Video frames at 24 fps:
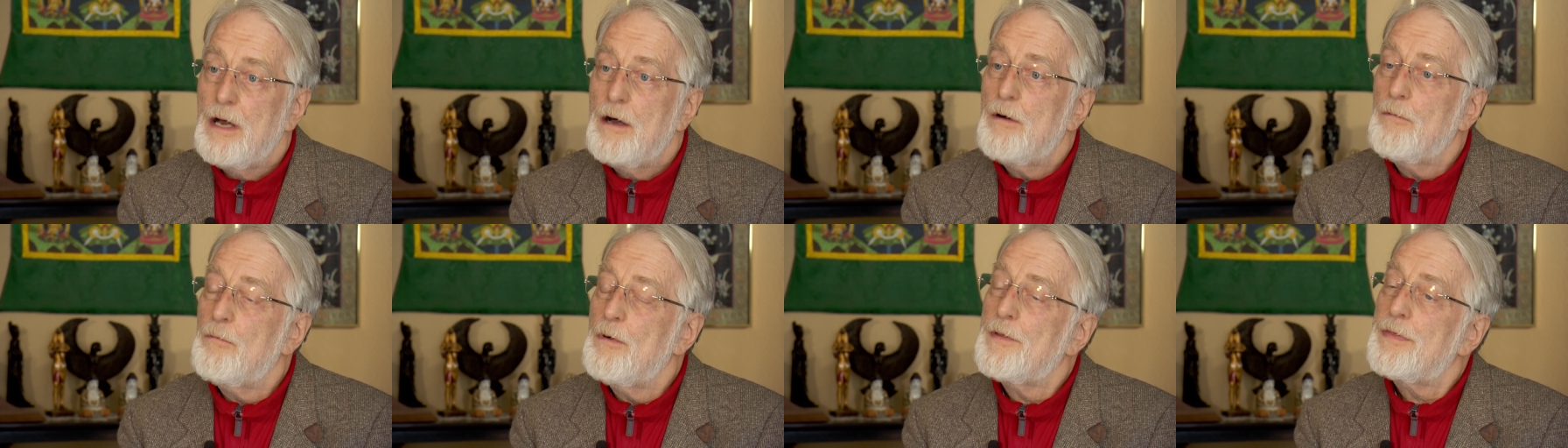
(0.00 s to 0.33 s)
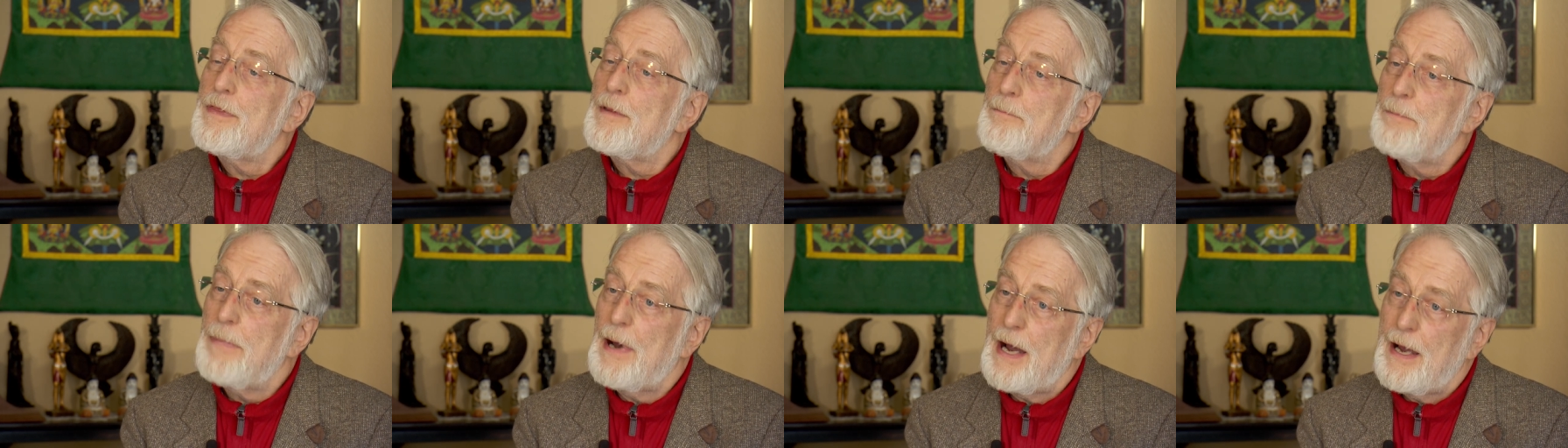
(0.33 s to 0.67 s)

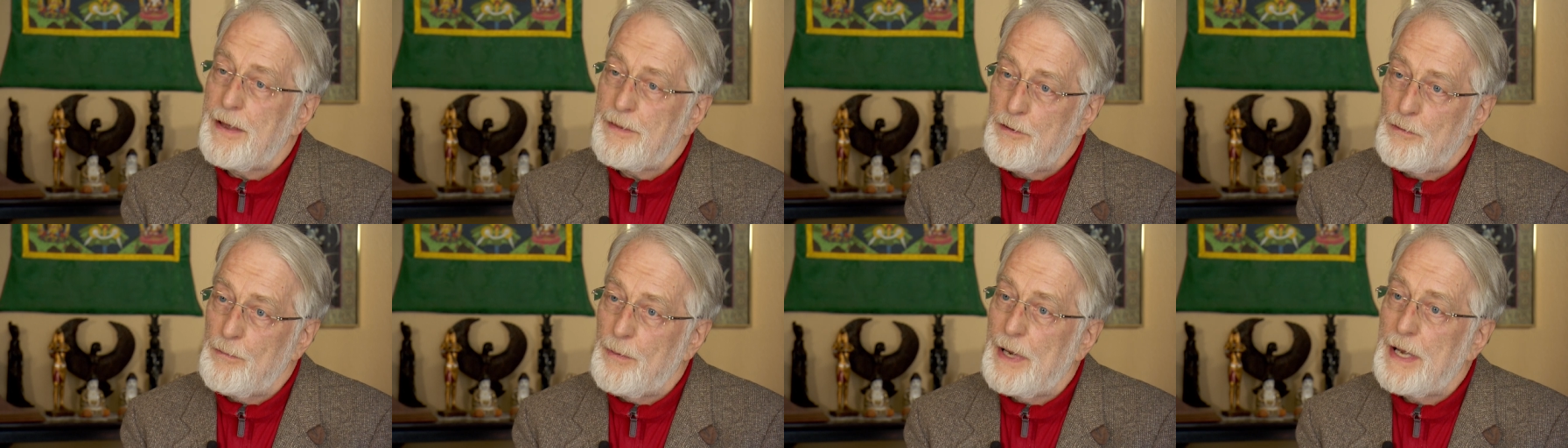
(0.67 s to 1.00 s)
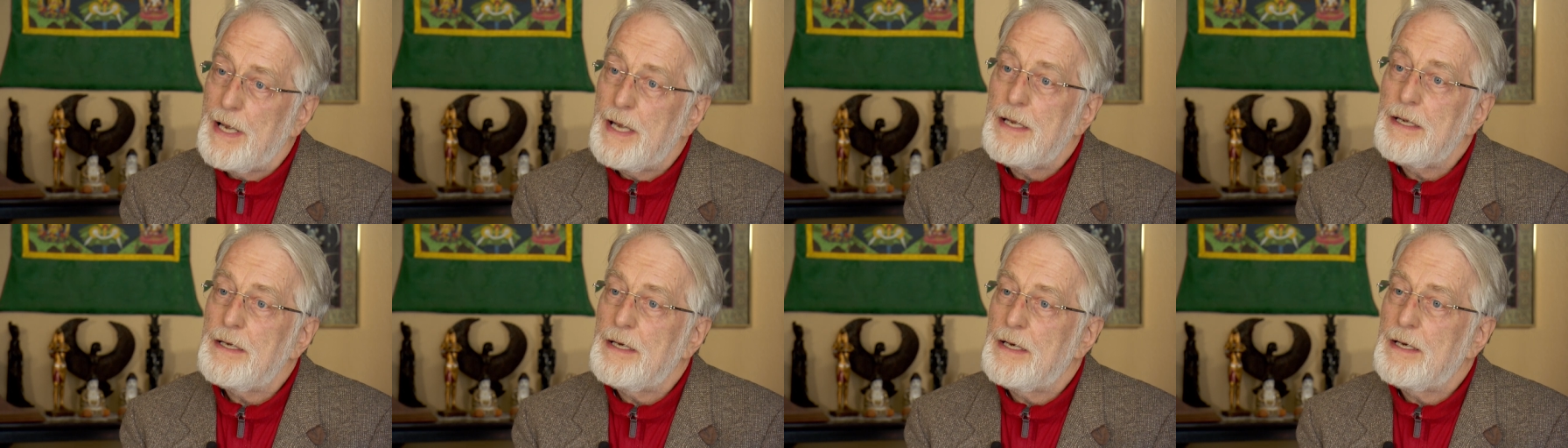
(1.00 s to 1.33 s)
with, by the
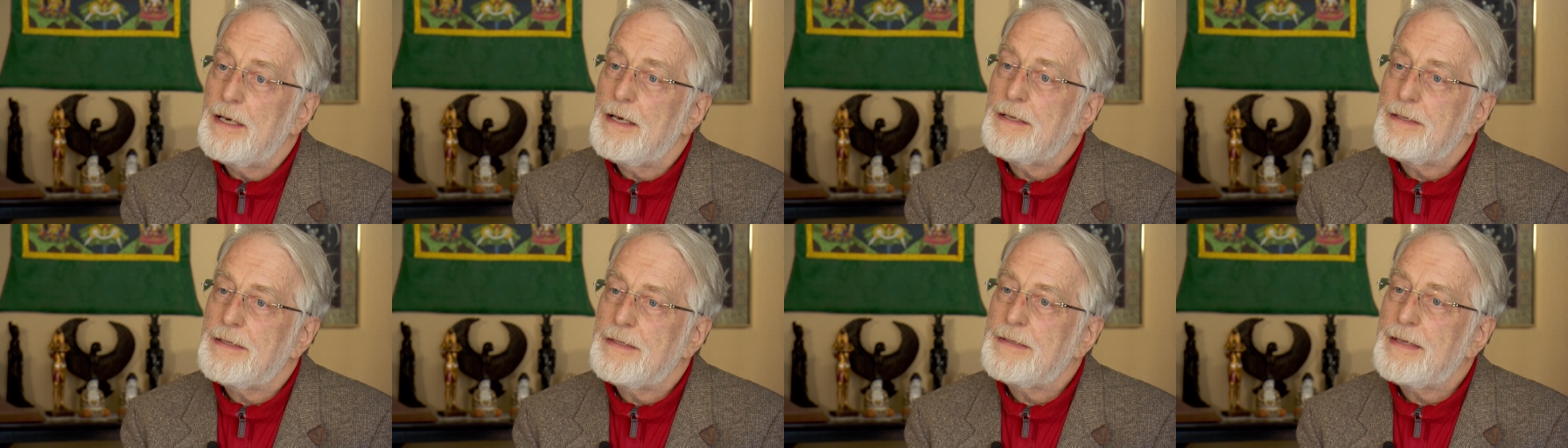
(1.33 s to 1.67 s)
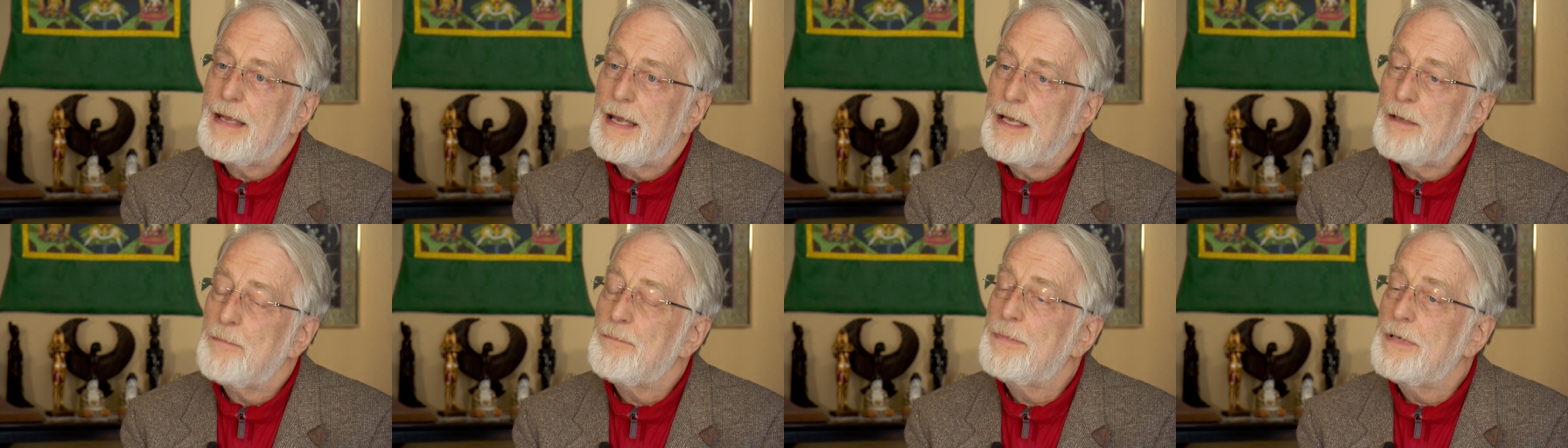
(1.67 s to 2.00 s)
way, a
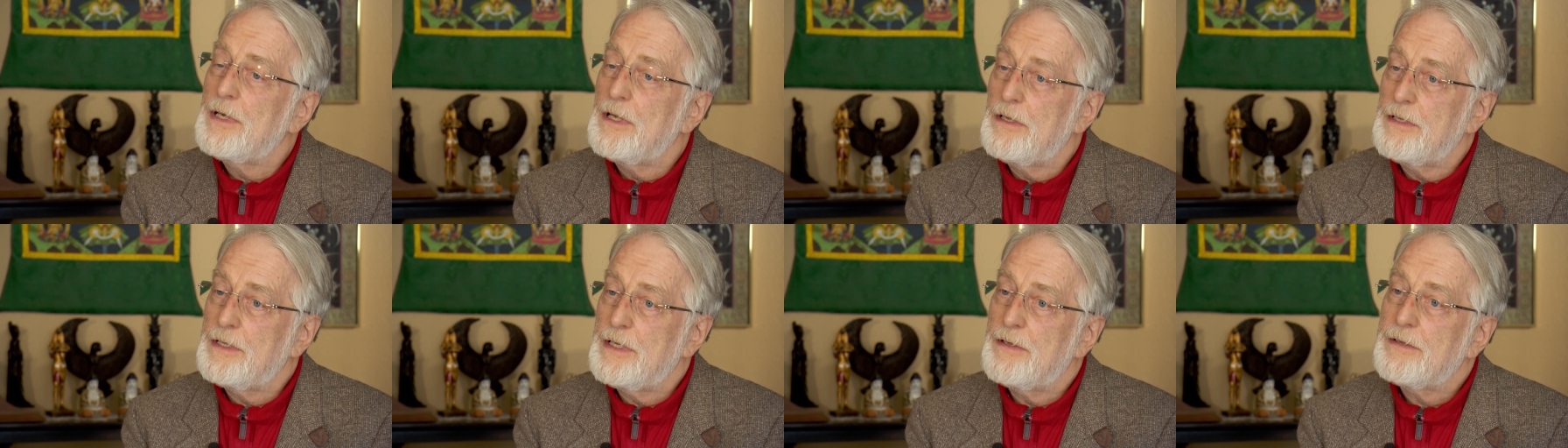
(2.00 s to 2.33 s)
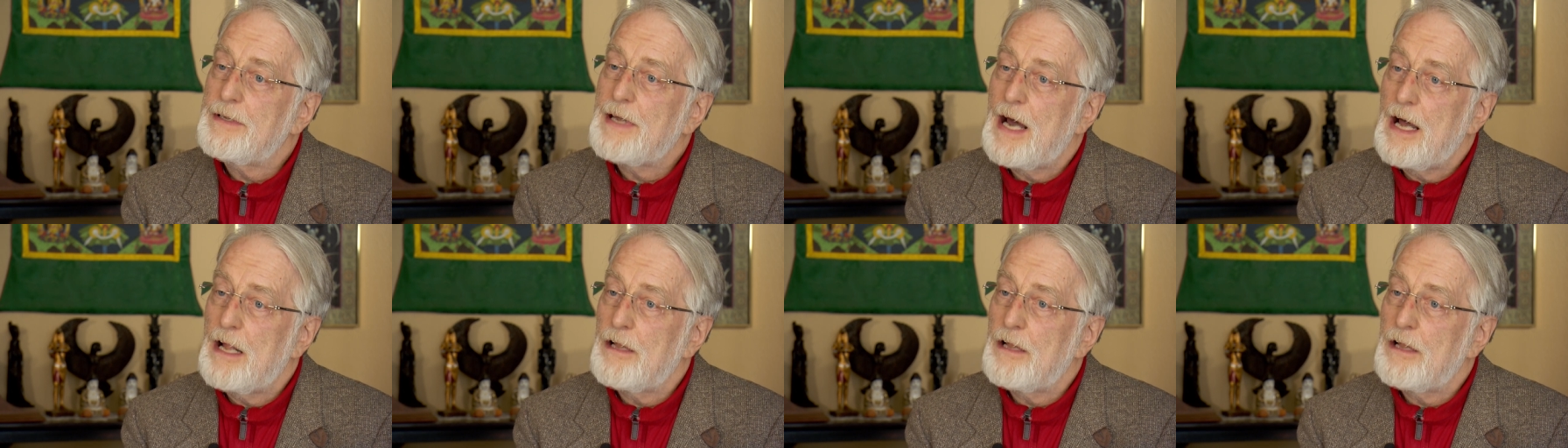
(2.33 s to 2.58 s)
$10 billion